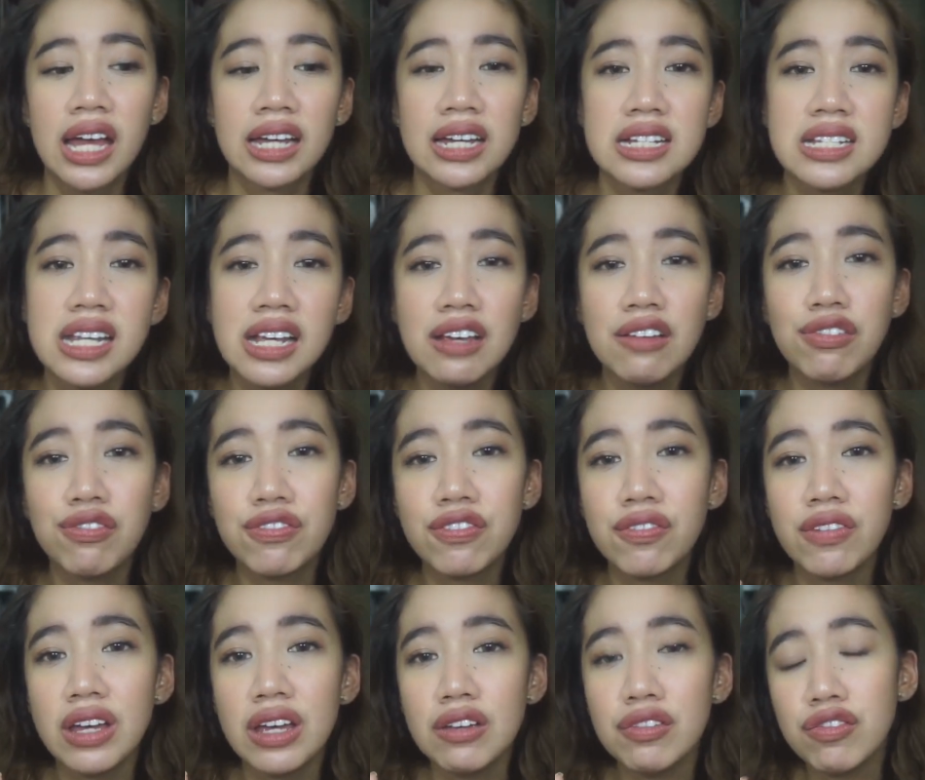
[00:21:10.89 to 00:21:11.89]
Because
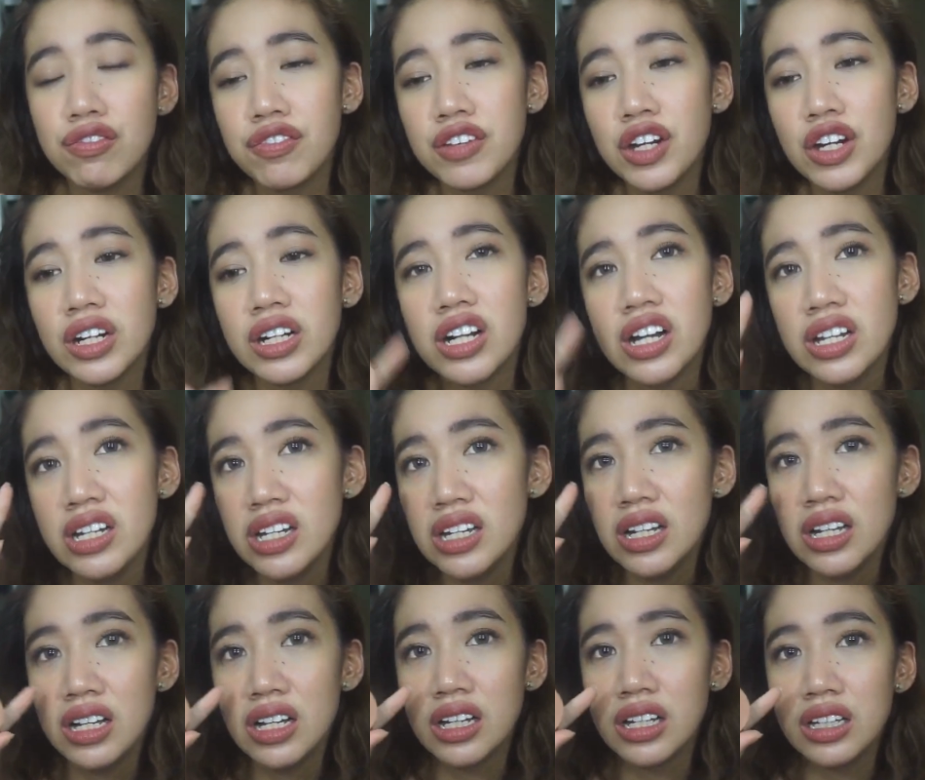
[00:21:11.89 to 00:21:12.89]
if you're
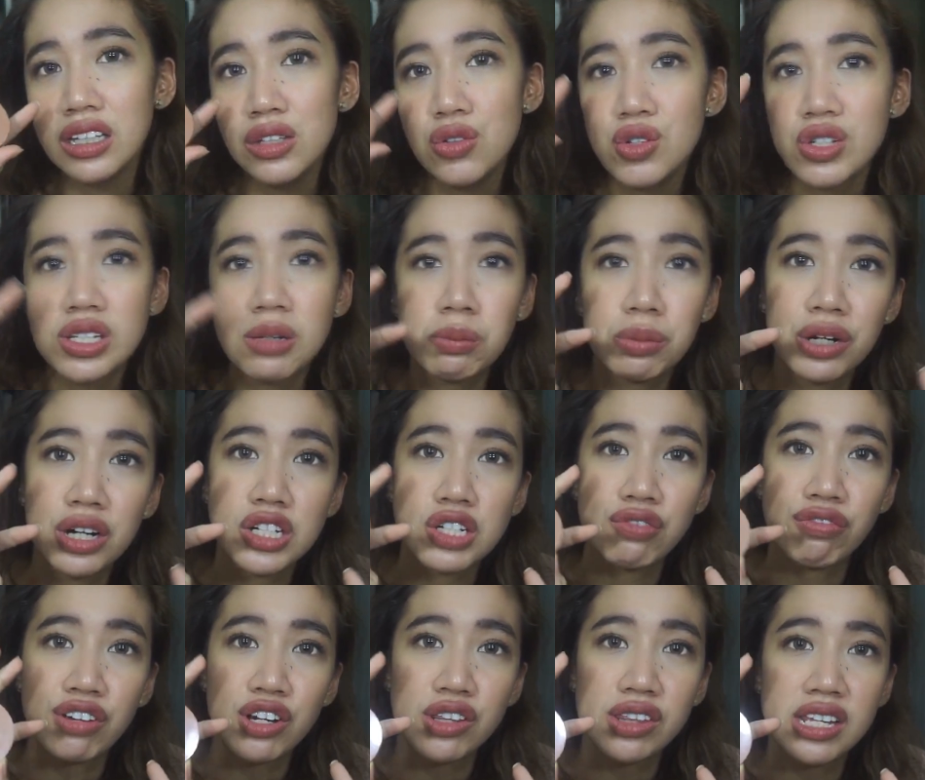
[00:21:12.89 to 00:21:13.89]
gonna use a
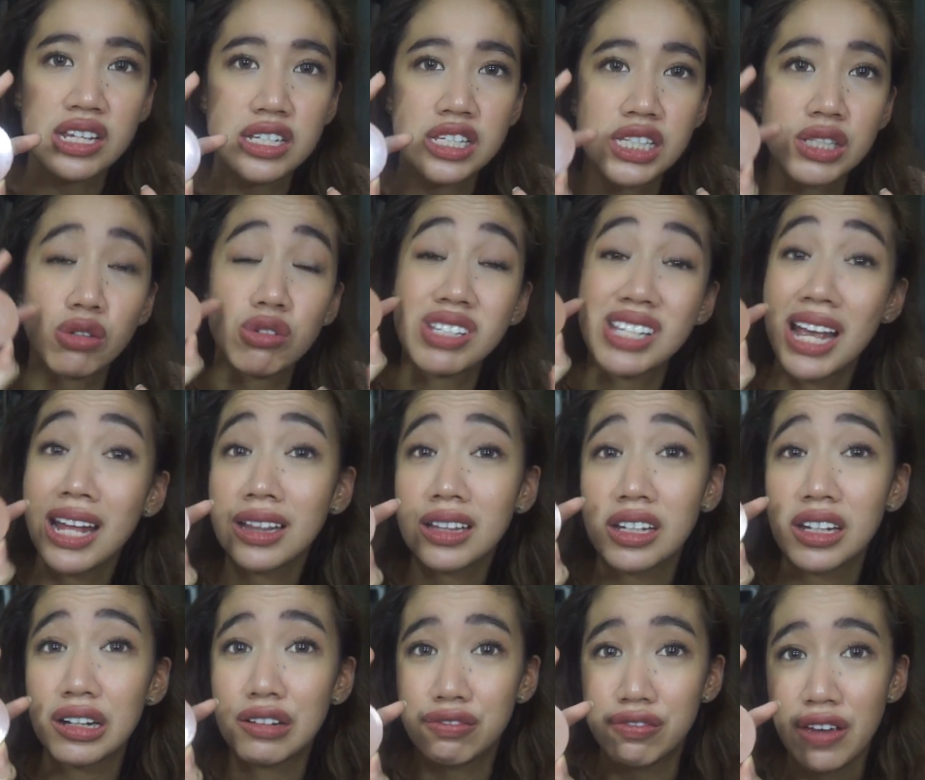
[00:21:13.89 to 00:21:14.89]
brush for this to
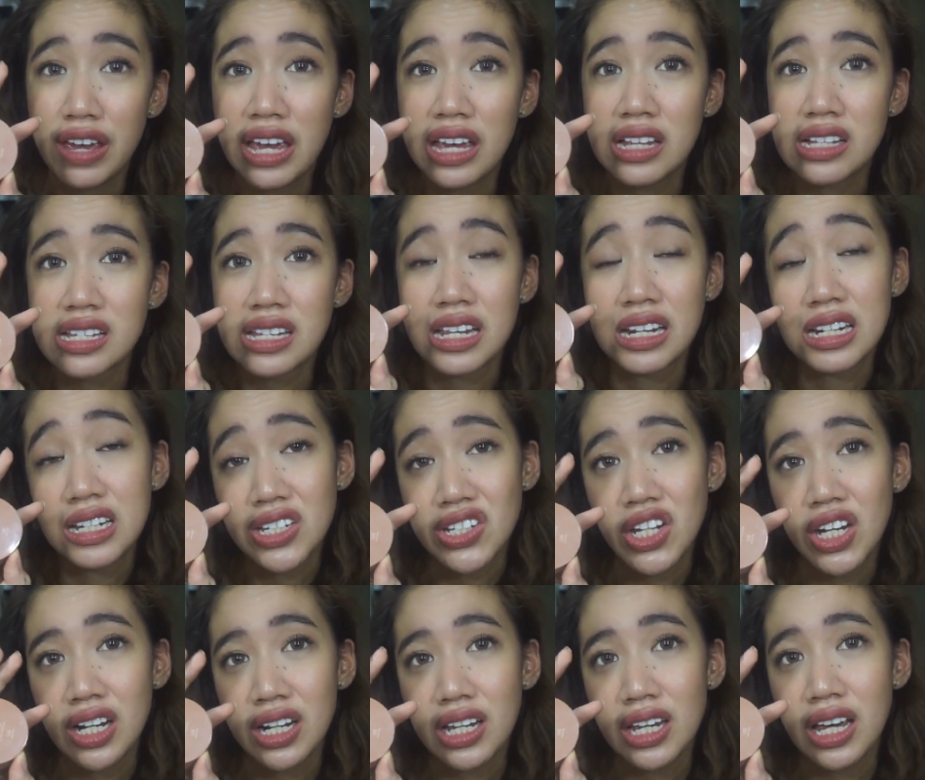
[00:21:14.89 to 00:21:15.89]
set your face
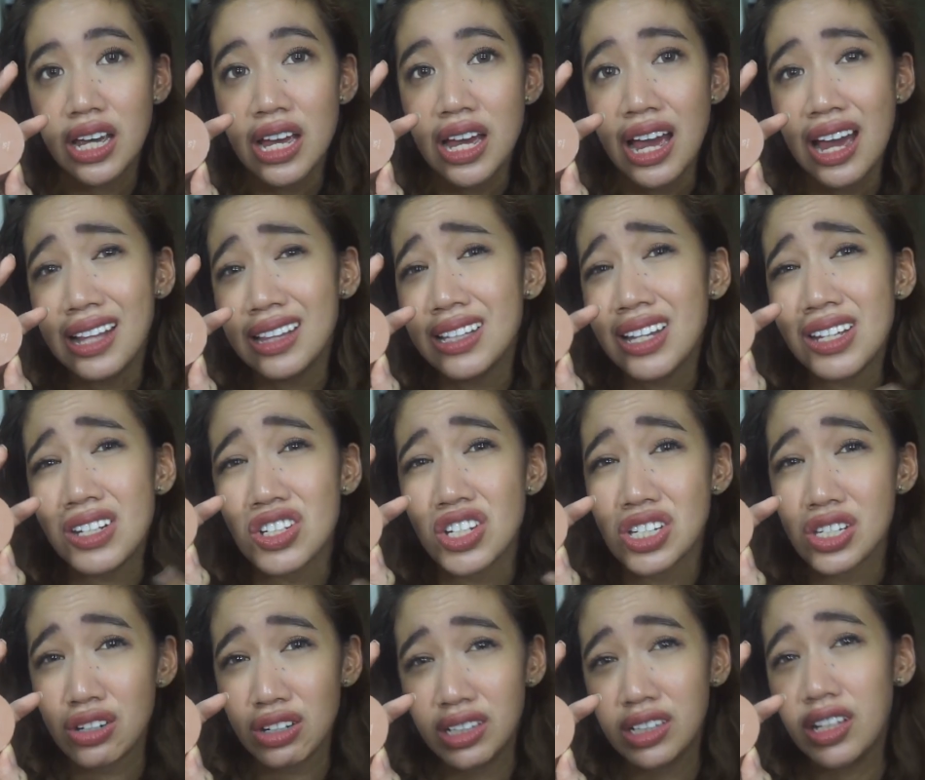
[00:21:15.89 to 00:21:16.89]
initially and then
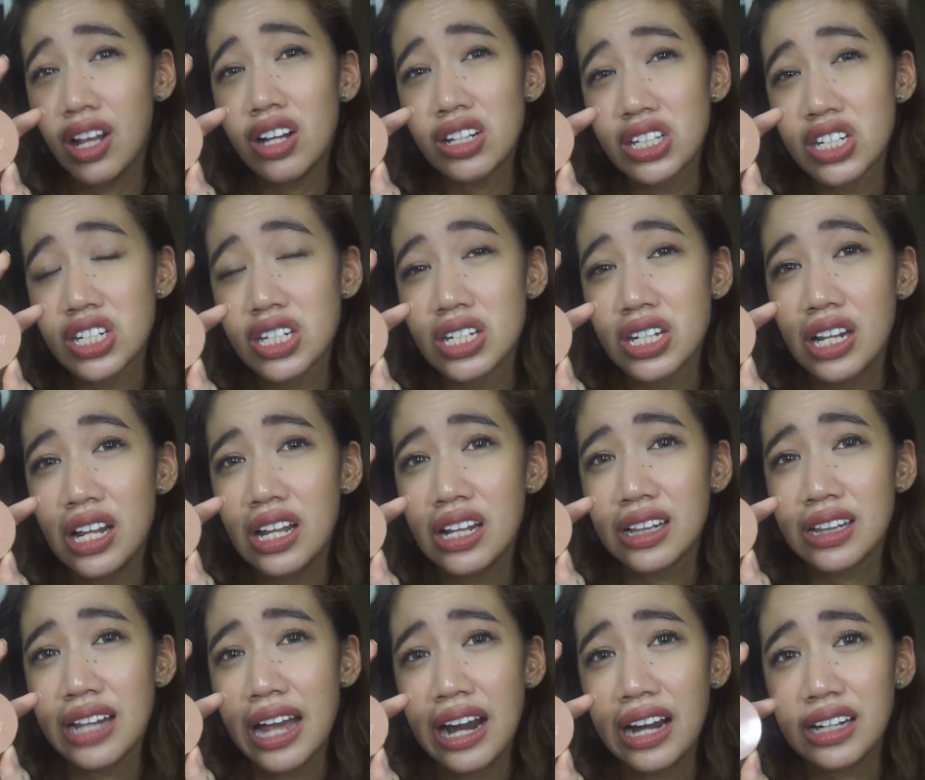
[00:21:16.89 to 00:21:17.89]
just retouch the
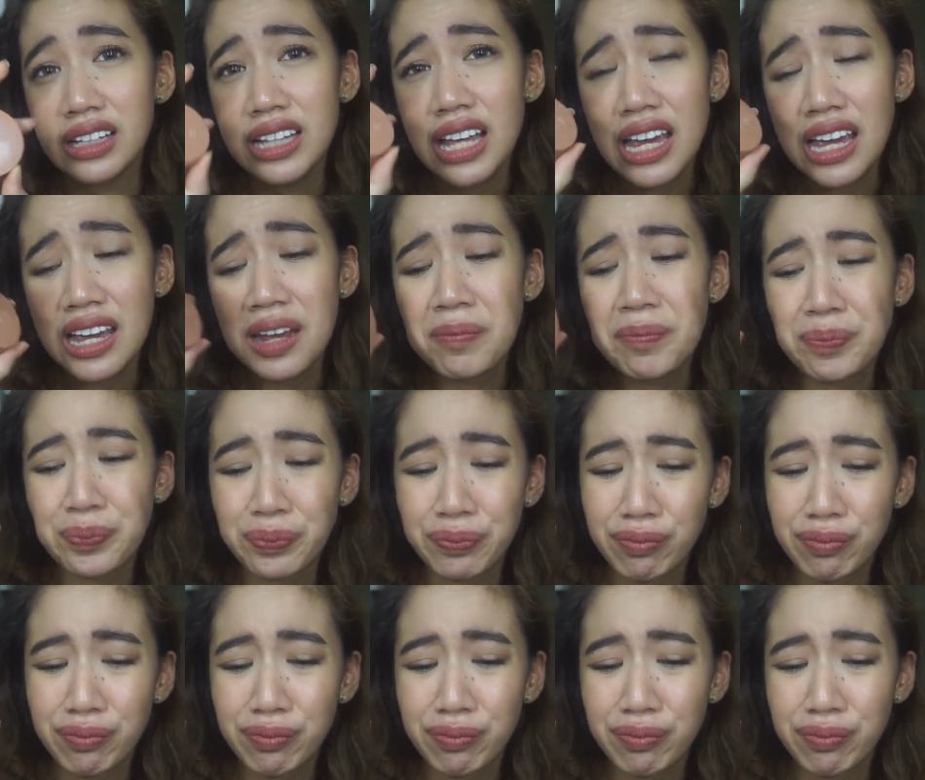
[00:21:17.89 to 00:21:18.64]
entire day,